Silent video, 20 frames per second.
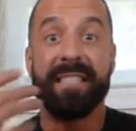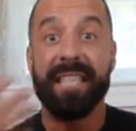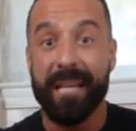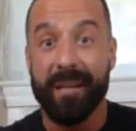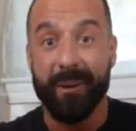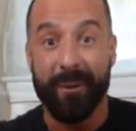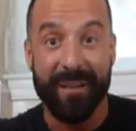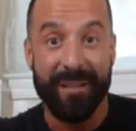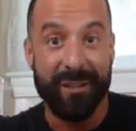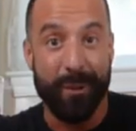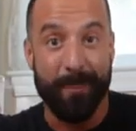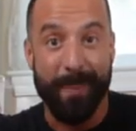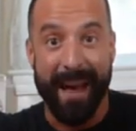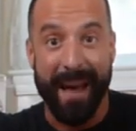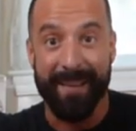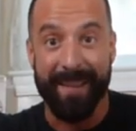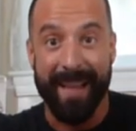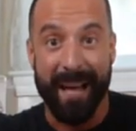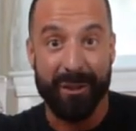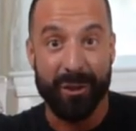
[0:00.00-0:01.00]
decrease your
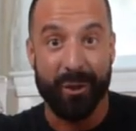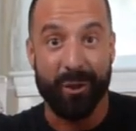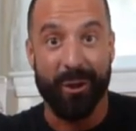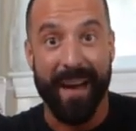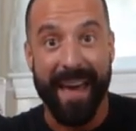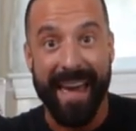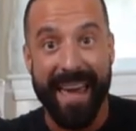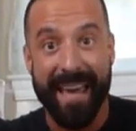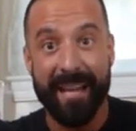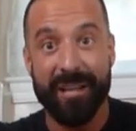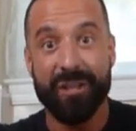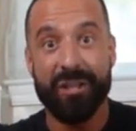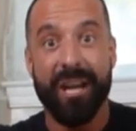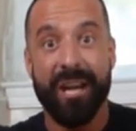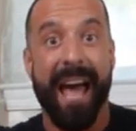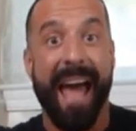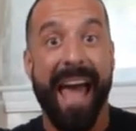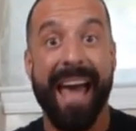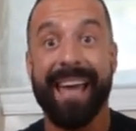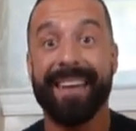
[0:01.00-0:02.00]
biological
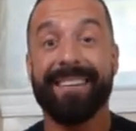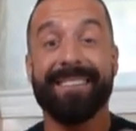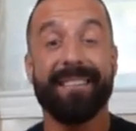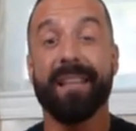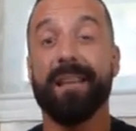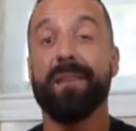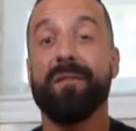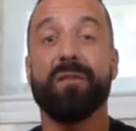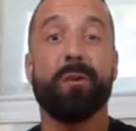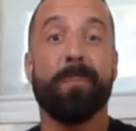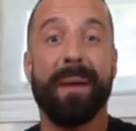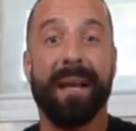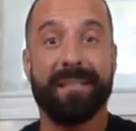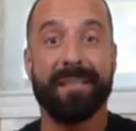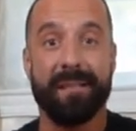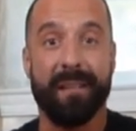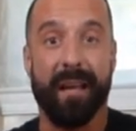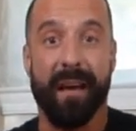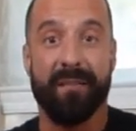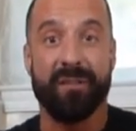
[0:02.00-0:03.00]
age, and live your
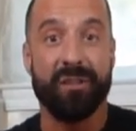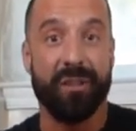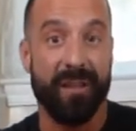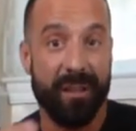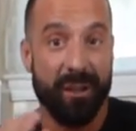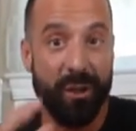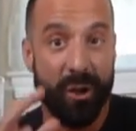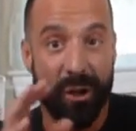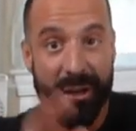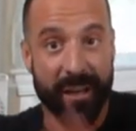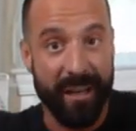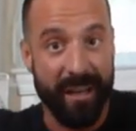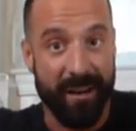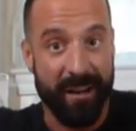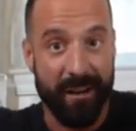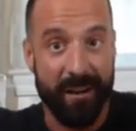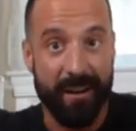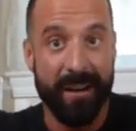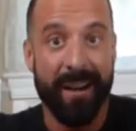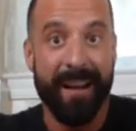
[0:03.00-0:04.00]
best life so that you're
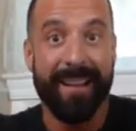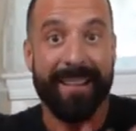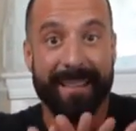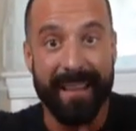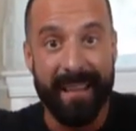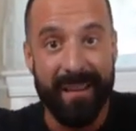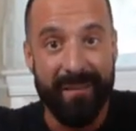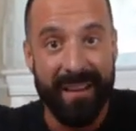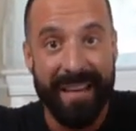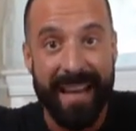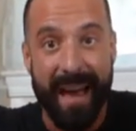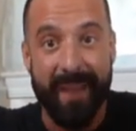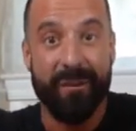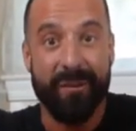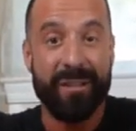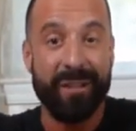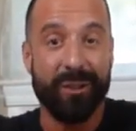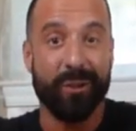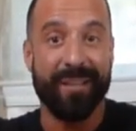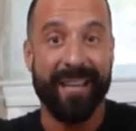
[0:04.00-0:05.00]
here living
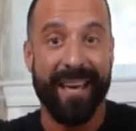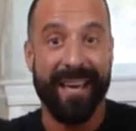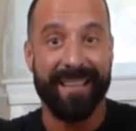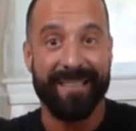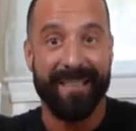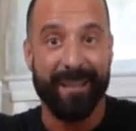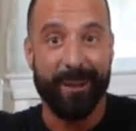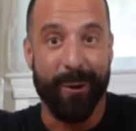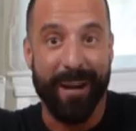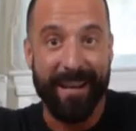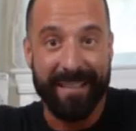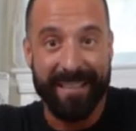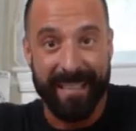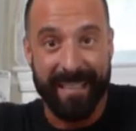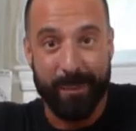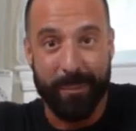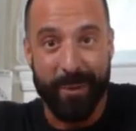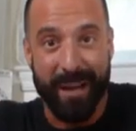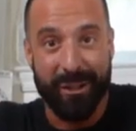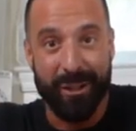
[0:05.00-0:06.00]
every single day as the greatest
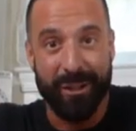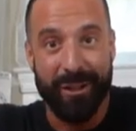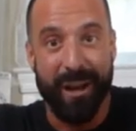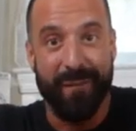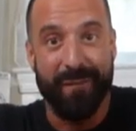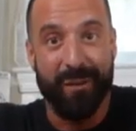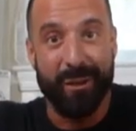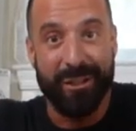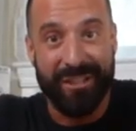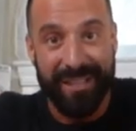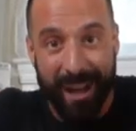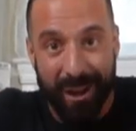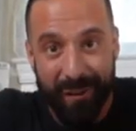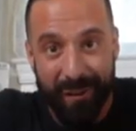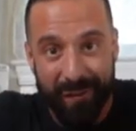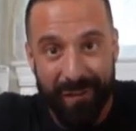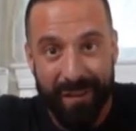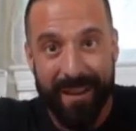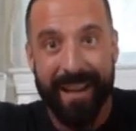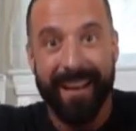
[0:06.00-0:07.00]
expression of
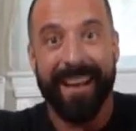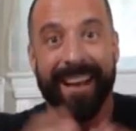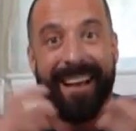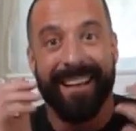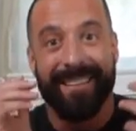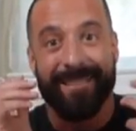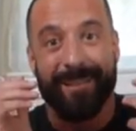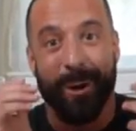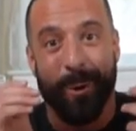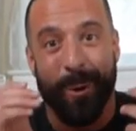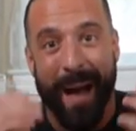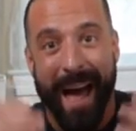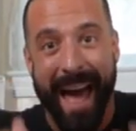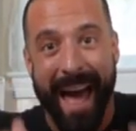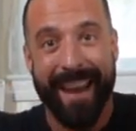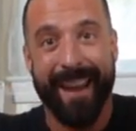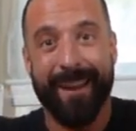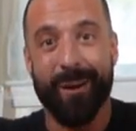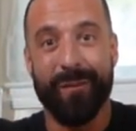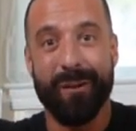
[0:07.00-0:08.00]
yourself. So
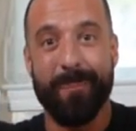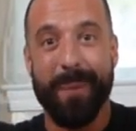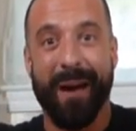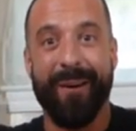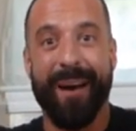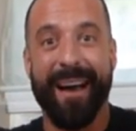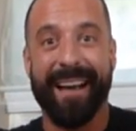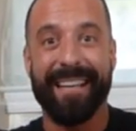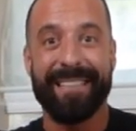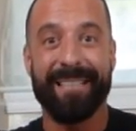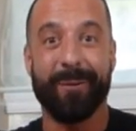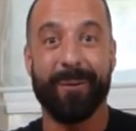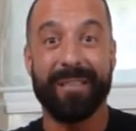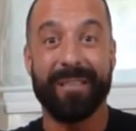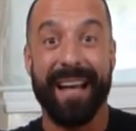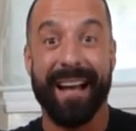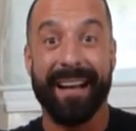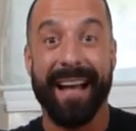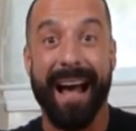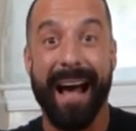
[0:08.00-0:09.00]
head on over to
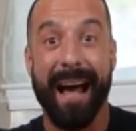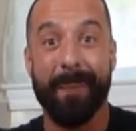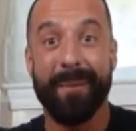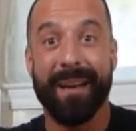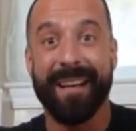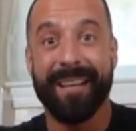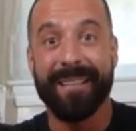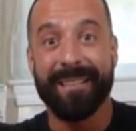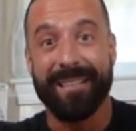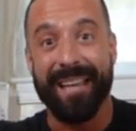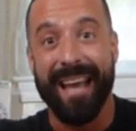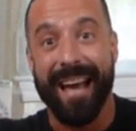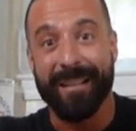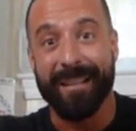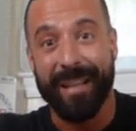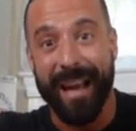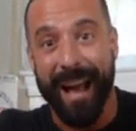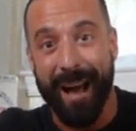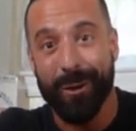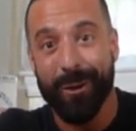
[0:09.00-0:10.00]
biohackingsecrets.com
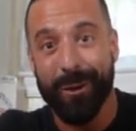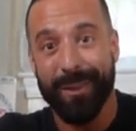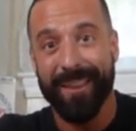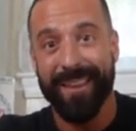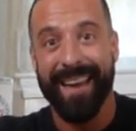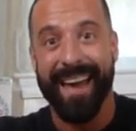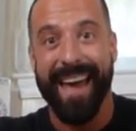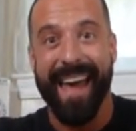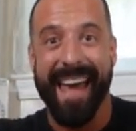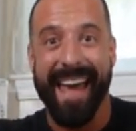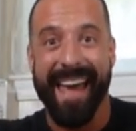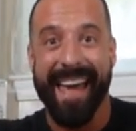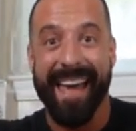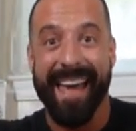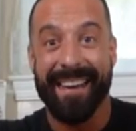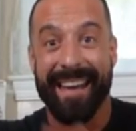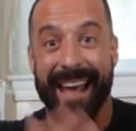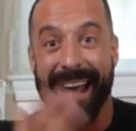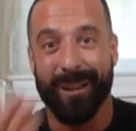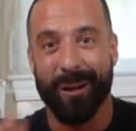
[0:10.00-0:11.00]
slash health
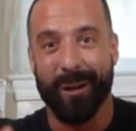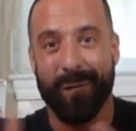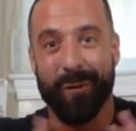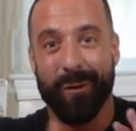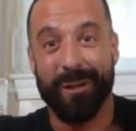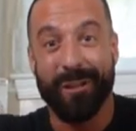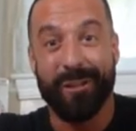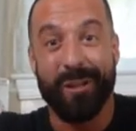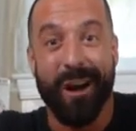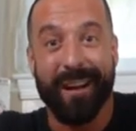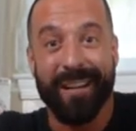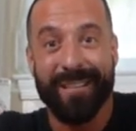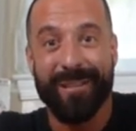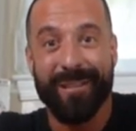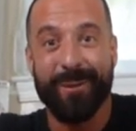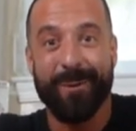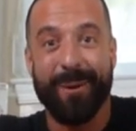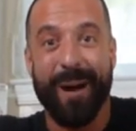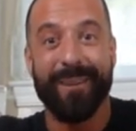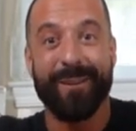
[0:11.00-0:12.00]
and I look forward to talking
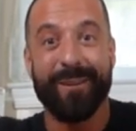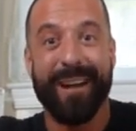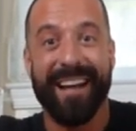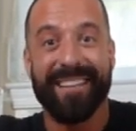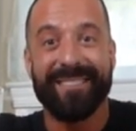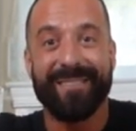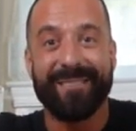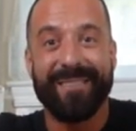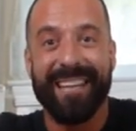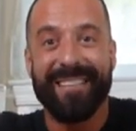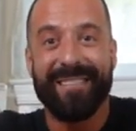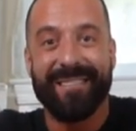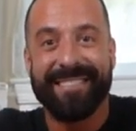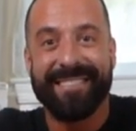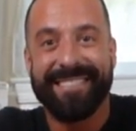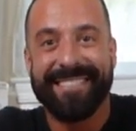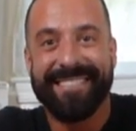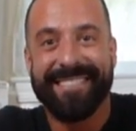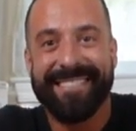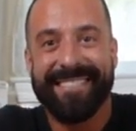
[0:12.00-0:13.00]
to you on your
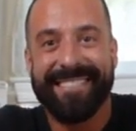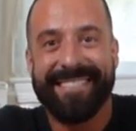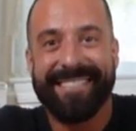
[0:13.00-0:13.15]
consultation.